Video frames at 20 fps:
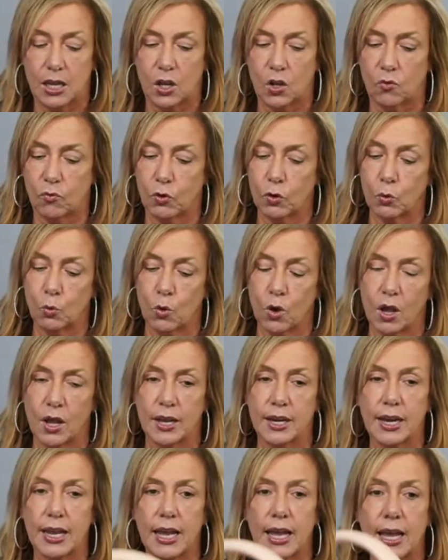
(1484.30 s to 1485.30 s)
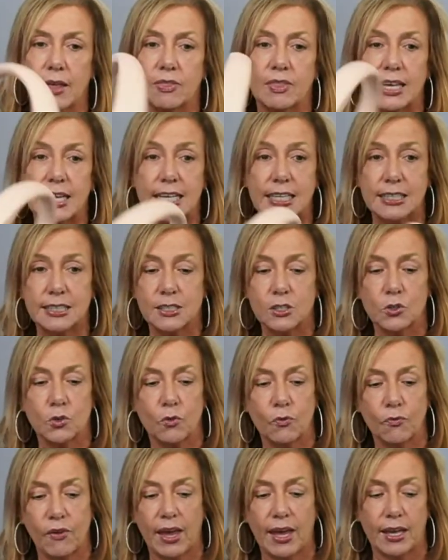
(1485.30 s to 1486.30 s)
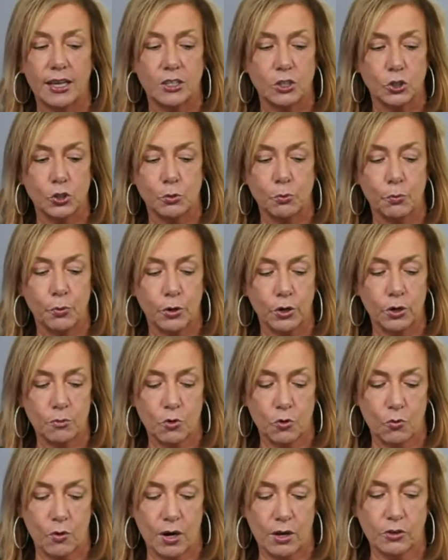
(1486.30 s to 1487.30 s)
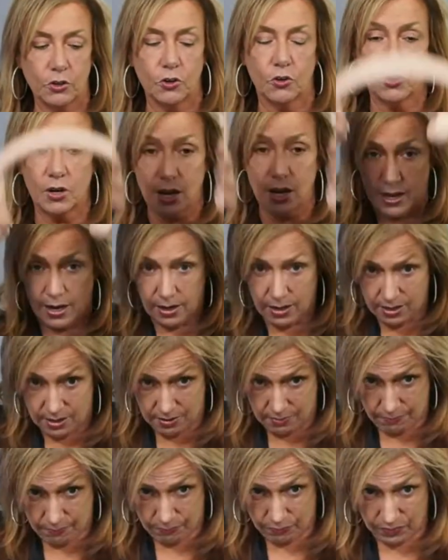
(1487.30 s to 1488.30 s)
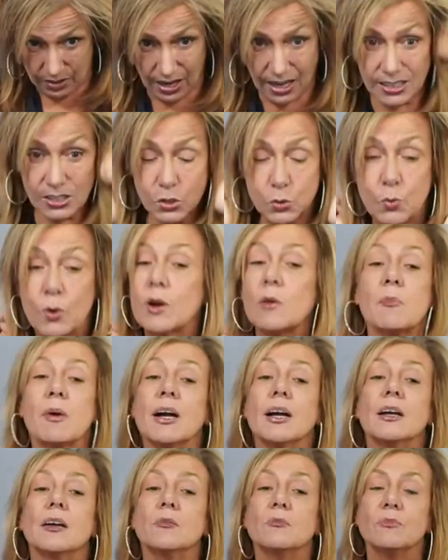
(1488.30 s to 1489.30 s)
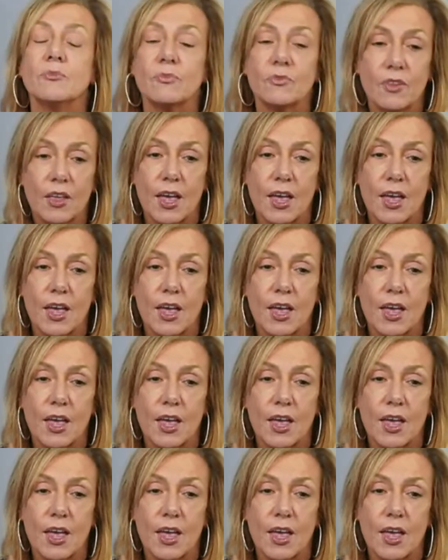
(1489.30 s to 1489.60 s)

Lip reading: if you want. And these little fans, you put them around your neck. I swear by them.